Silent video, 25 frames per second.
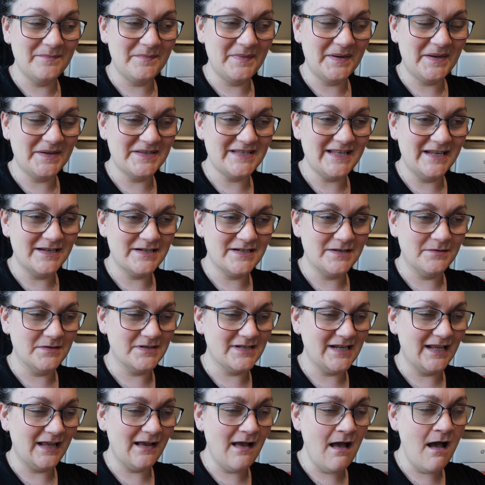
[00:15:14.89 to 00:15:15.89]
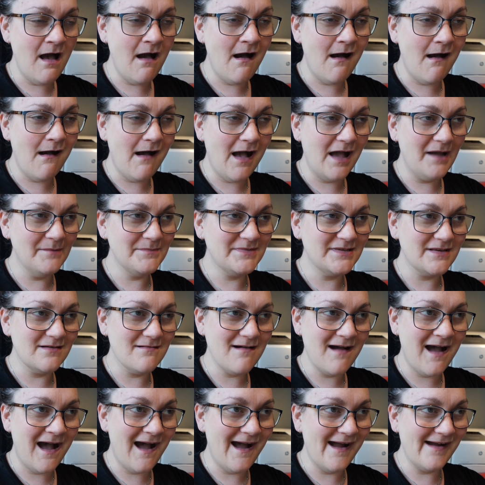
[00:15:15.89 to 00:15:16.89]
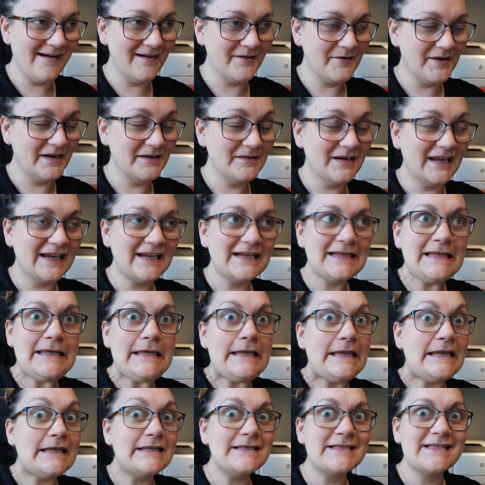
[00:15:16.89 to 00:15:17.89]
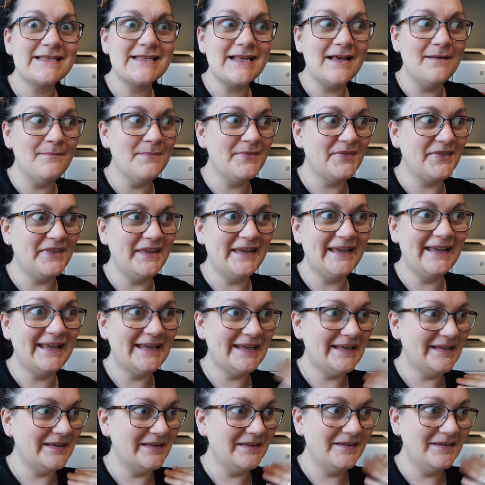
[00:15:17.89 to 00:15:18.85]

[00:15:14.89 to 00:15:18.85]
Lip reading: because then she was like, oh, I'm so hungry, like eat something.